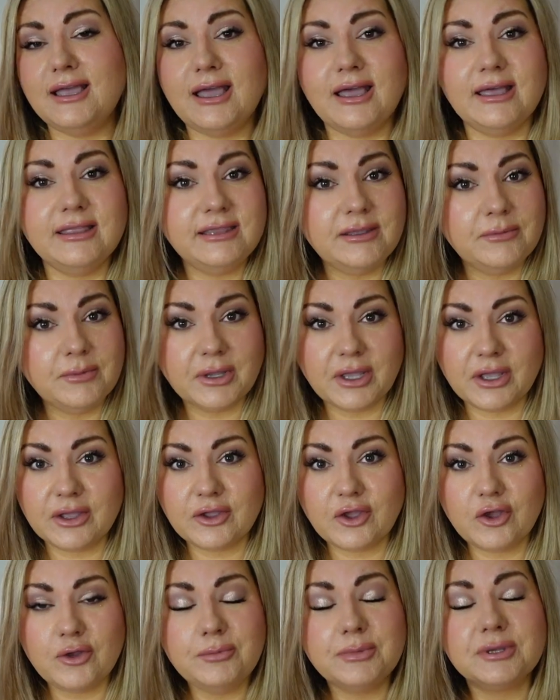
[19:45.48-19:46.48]
and then we're
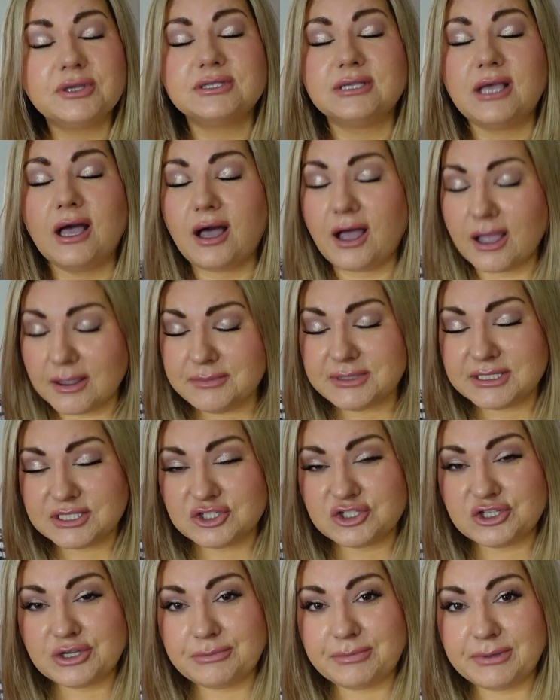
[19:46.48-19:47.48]
going home because I miss
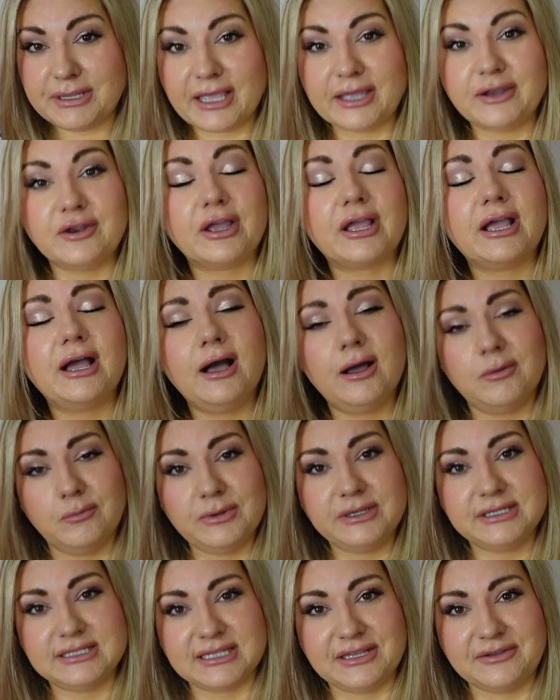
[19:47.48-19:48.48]
Chippy and I can't
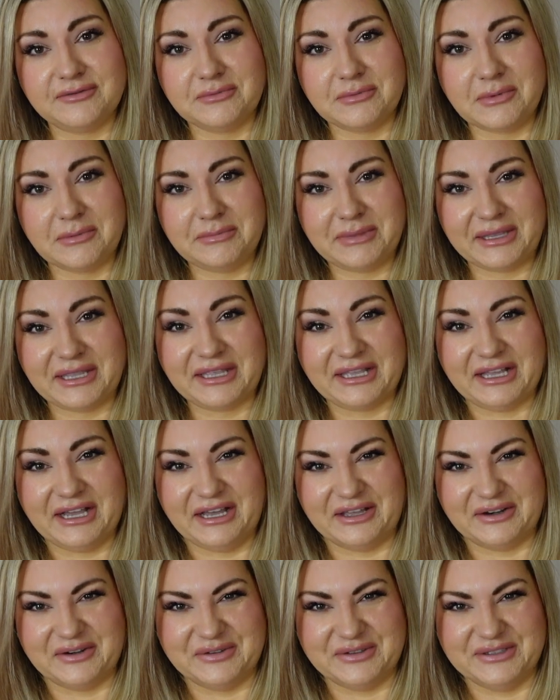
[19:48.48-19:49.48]
wait to give him a big
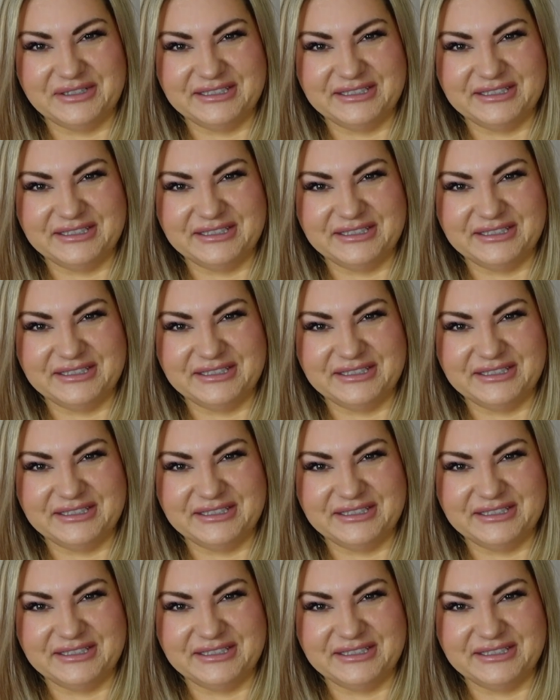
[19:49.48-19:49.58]
cuddle.